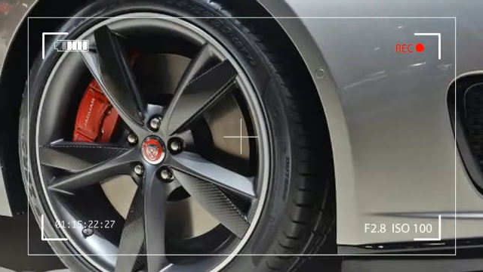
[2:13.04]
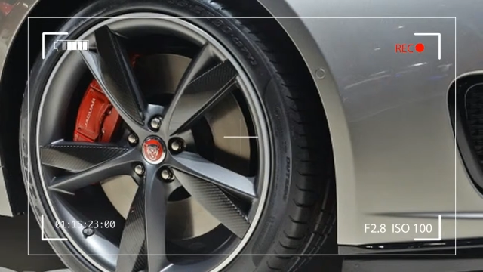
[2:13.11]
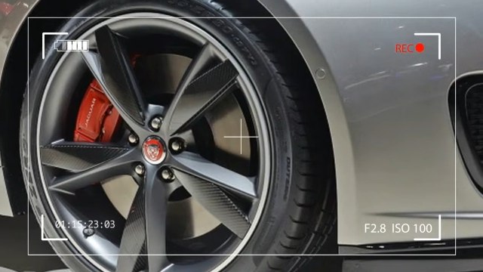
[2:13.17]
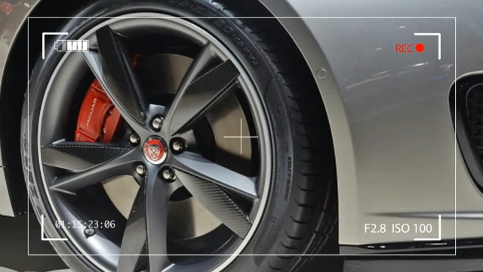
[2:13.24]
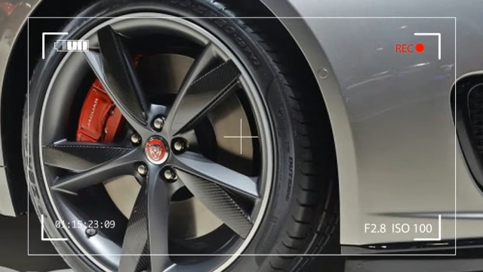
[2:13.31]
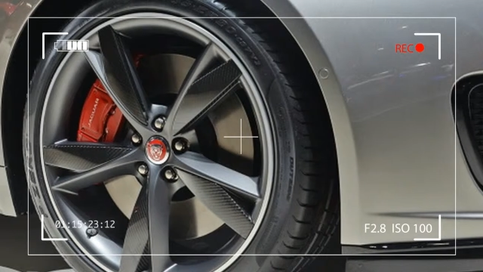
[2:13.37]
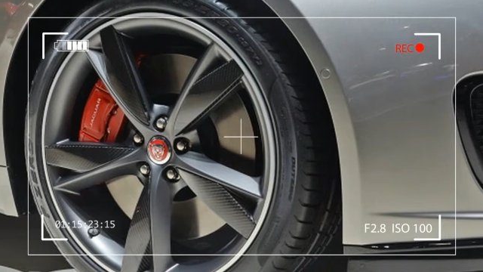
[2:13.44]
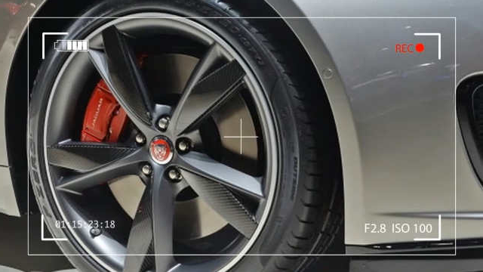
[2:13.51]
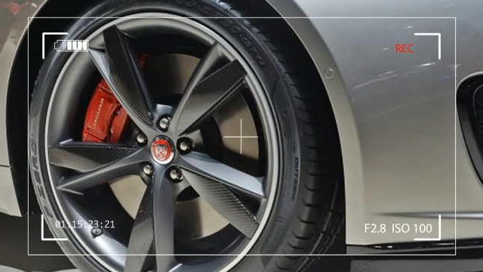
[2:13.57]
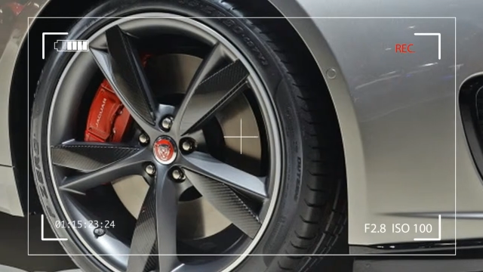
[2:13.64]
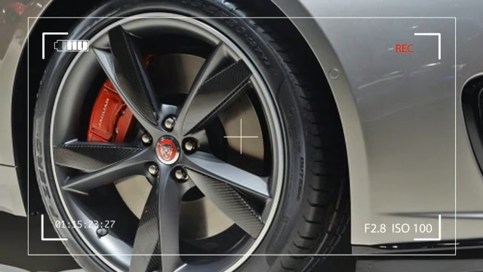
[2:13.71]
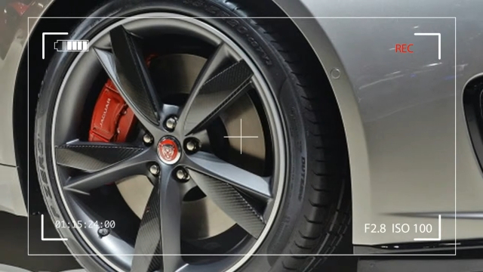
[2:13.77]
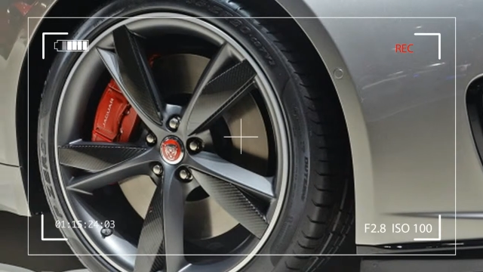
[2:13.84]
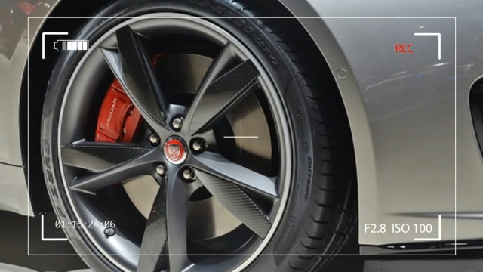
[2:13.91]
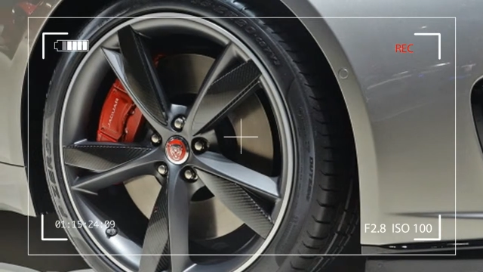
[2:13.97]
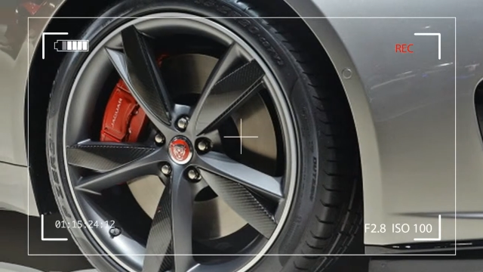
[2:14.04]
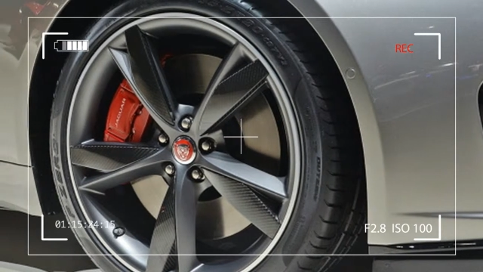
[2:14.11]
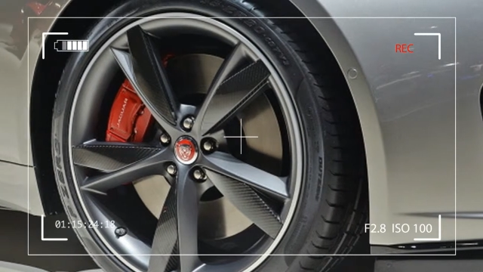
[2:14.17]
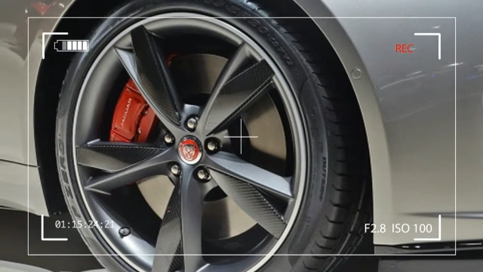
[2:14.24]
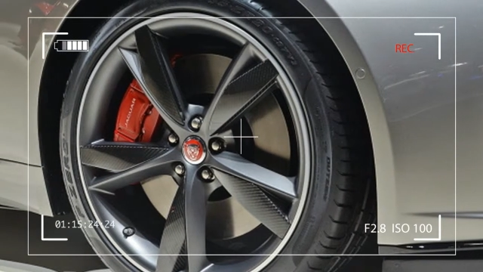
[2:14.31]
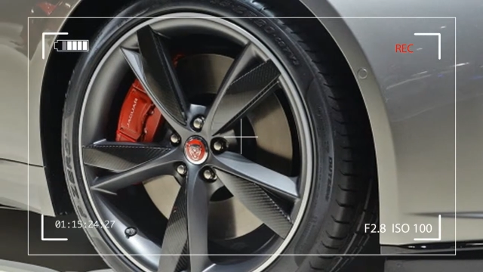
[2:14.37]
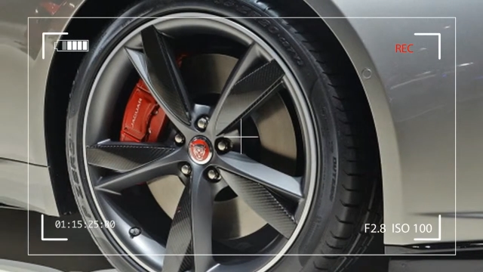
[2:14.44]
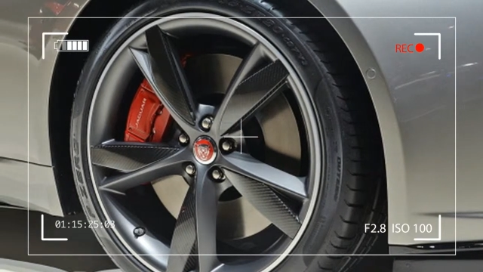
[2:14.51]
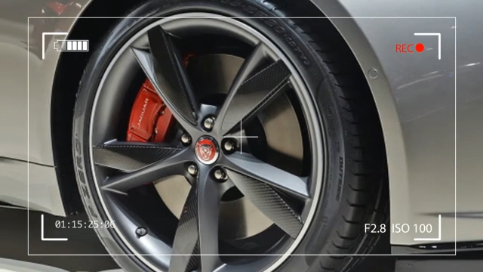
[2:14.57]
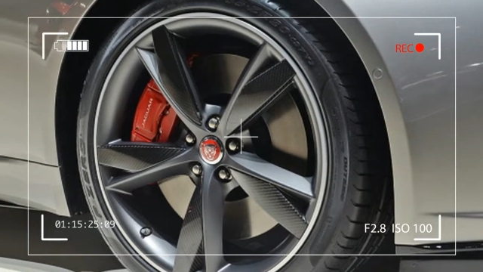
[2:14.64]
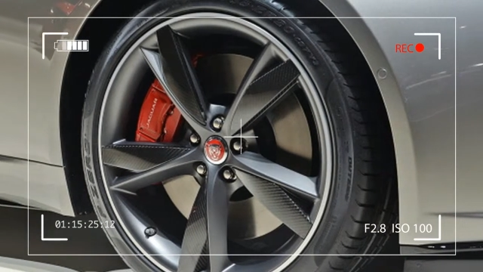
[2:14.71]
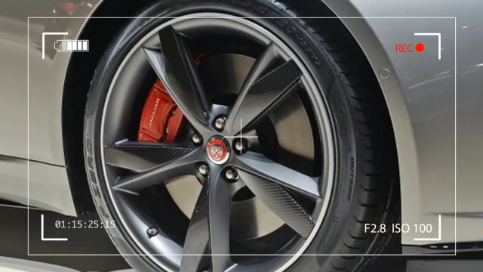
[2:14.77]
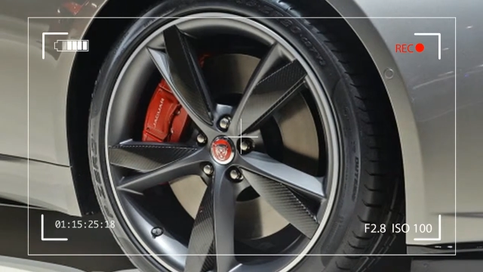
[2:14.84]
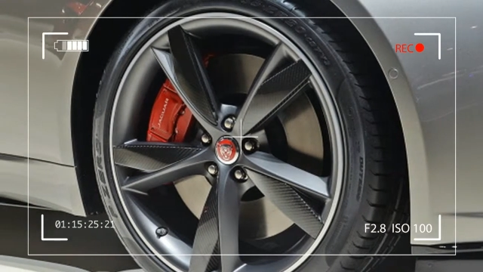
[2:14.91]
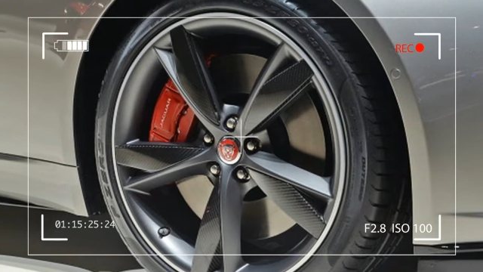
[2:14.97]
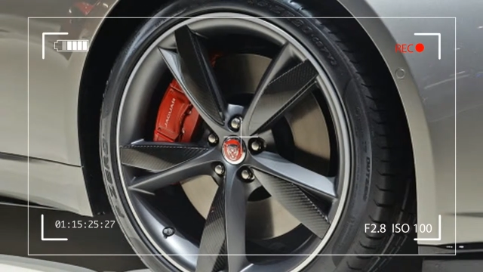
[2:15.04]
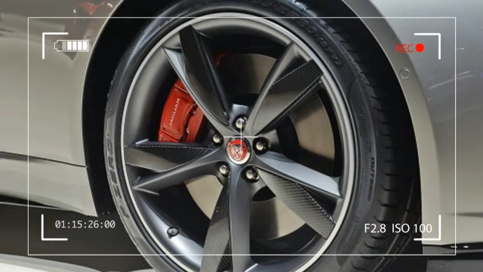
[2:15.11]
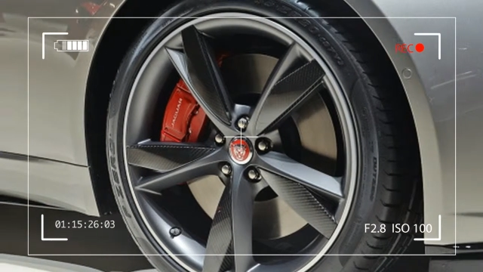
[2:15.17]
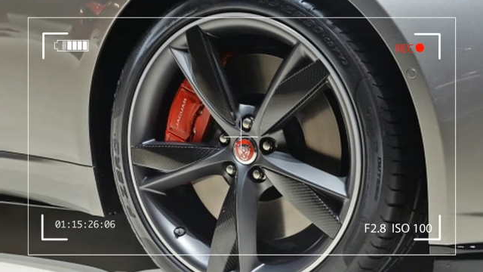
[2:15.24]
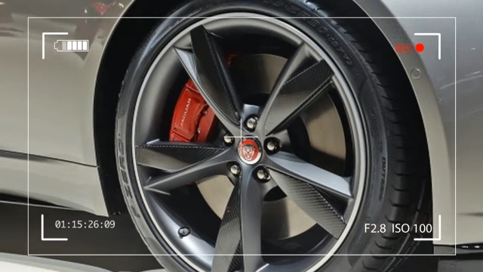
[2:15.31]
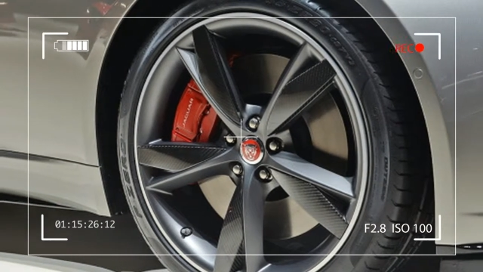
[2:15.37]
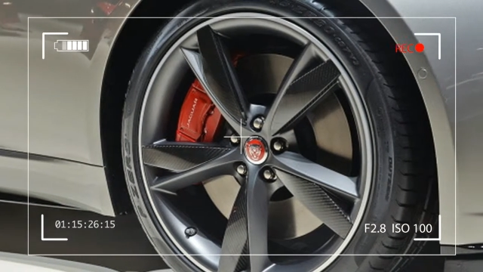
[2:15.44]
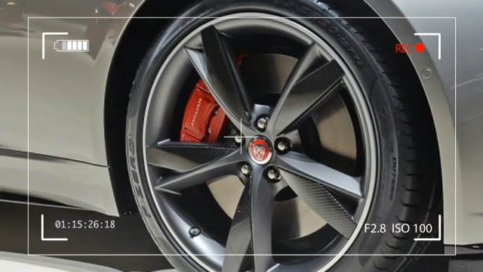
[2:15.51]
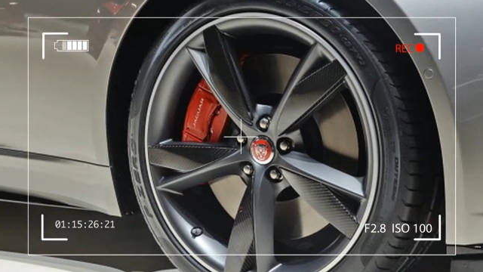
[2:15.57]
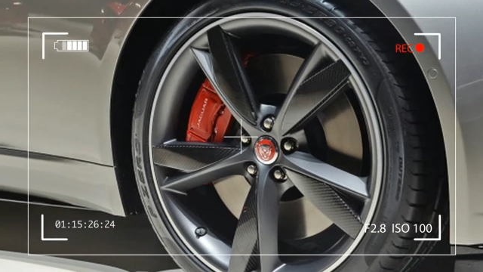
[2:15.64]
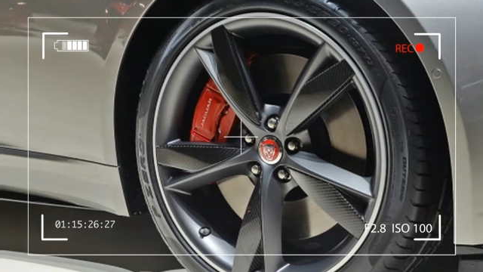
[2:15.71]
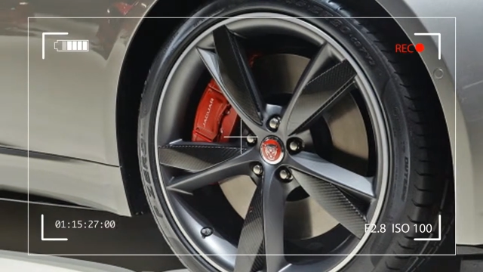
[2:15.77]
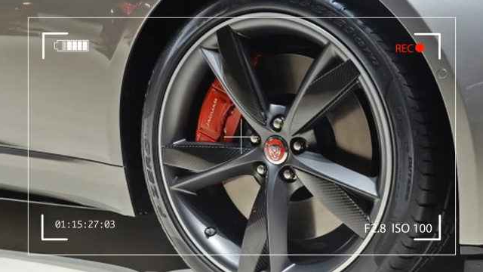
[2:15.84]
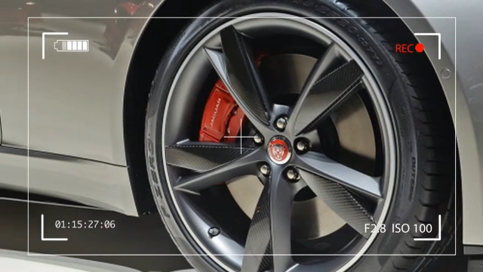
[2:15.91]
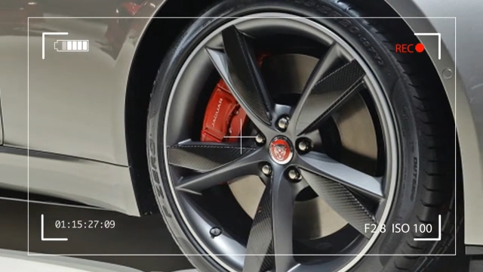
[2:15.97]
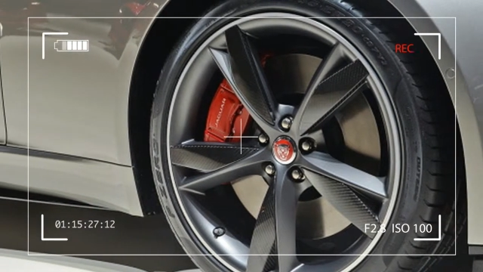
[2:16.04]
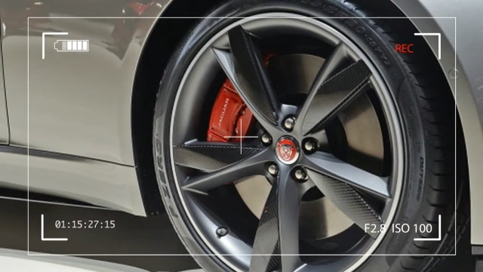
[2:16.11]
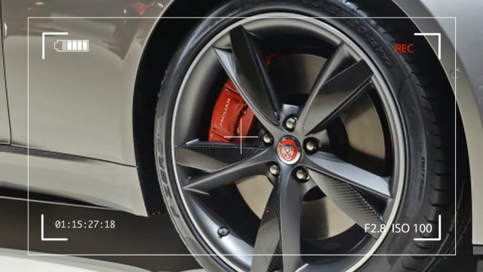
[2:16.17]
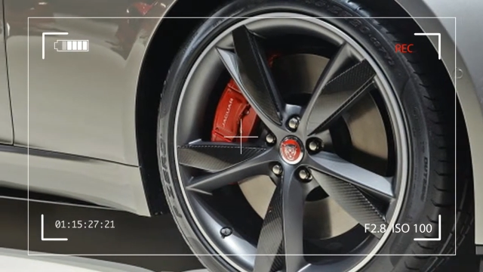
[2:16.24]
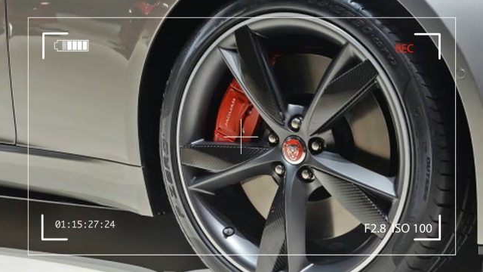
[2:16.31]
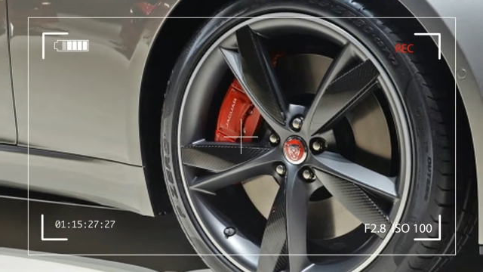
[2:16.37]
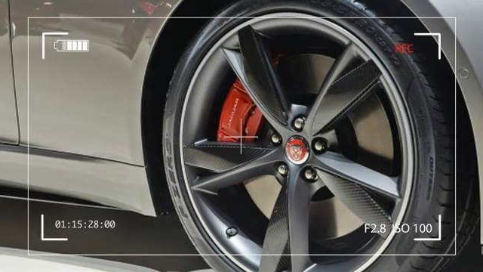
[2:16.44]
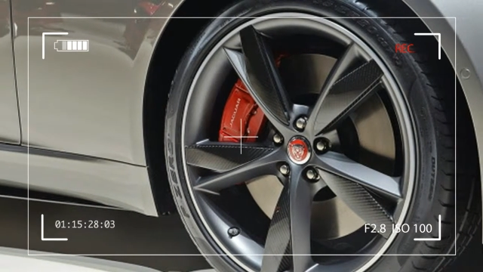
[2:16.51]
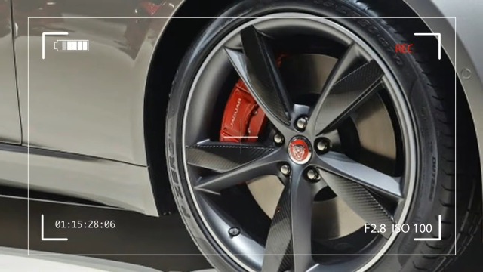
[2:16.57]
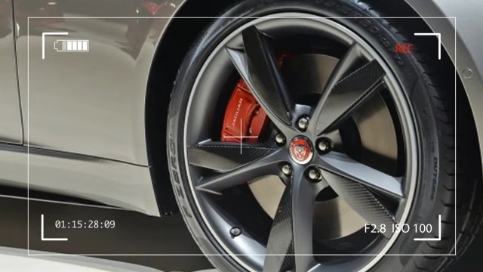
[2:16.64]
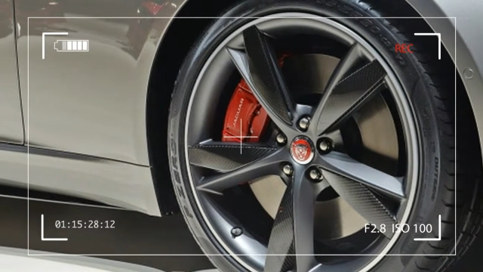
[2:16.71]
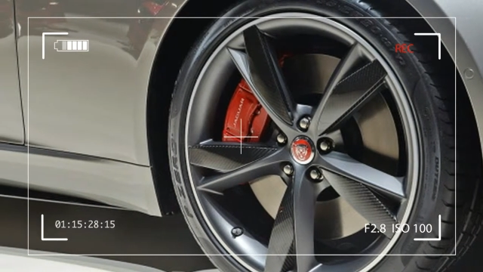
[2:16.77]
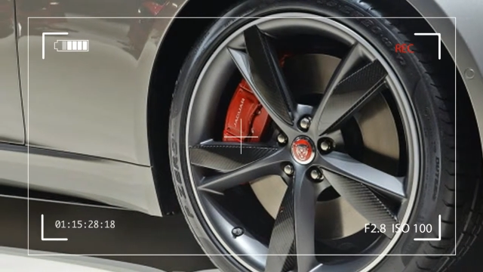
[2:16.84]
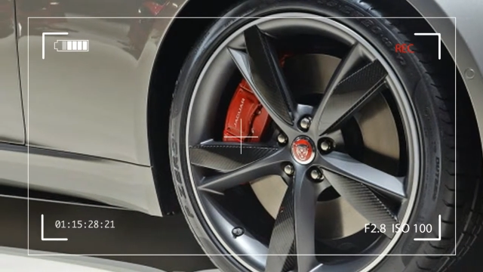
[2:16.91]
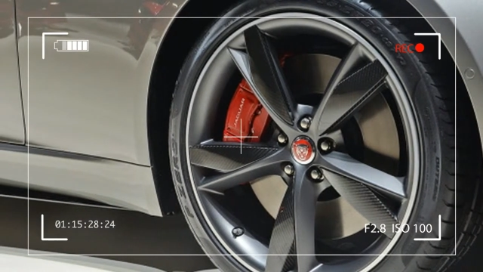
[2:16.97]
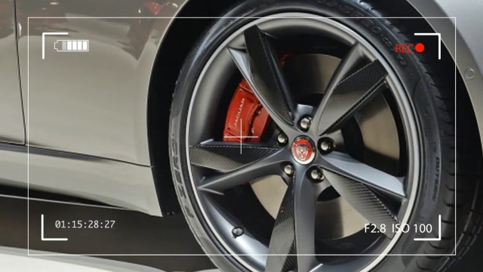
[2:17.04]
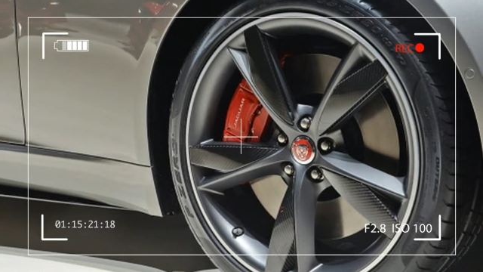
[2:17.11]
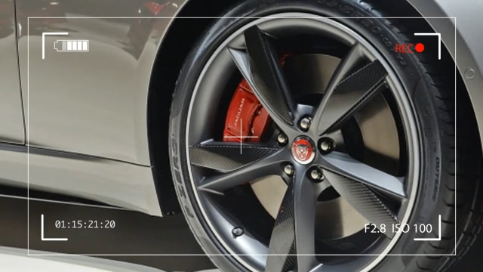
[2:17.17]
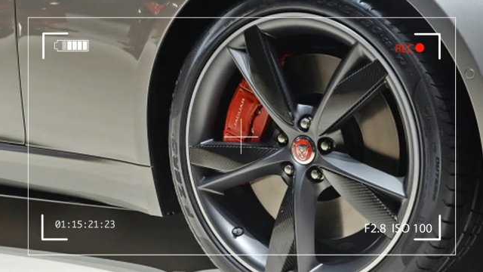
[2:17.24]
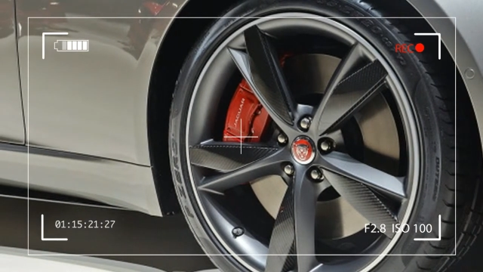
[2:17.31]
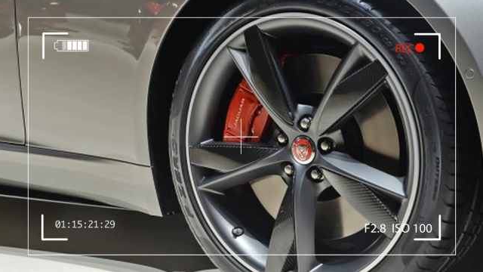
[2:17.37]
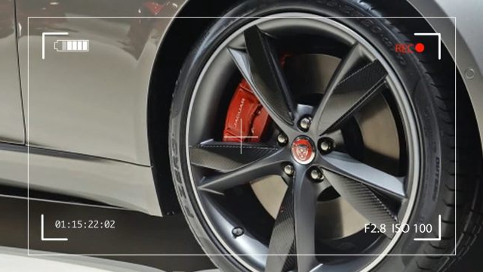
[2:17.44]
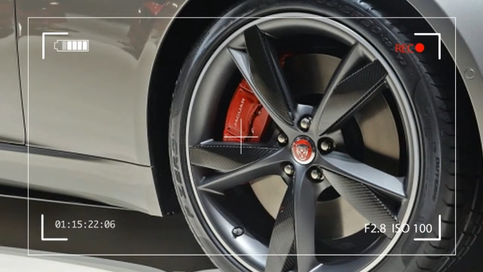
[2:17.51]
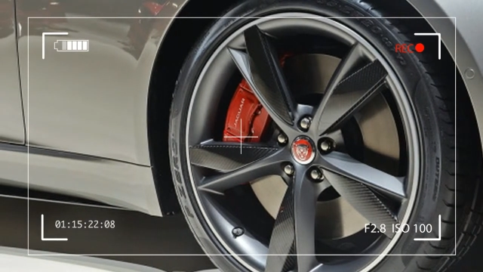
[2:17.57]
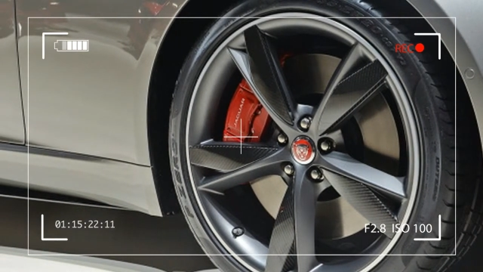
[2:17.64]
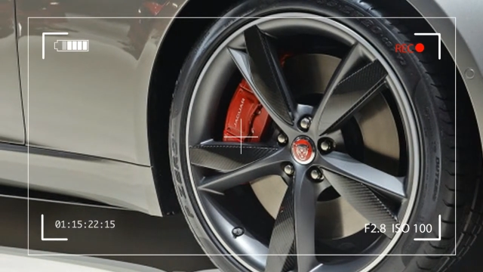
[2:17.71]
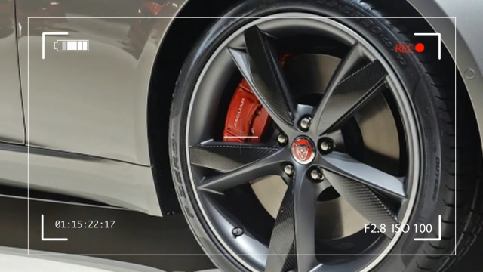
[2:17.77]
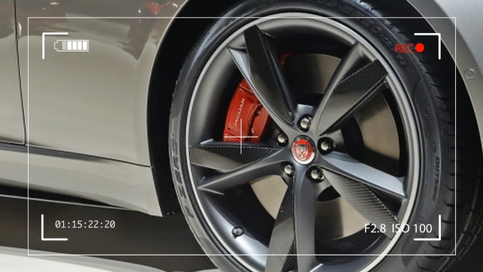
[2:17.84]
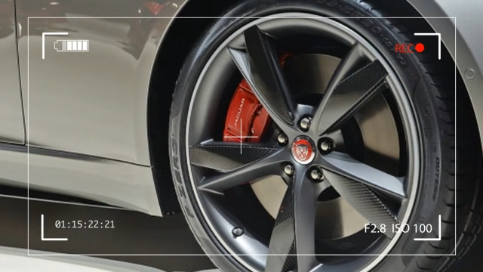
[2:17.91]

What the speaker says: (no speaker visible)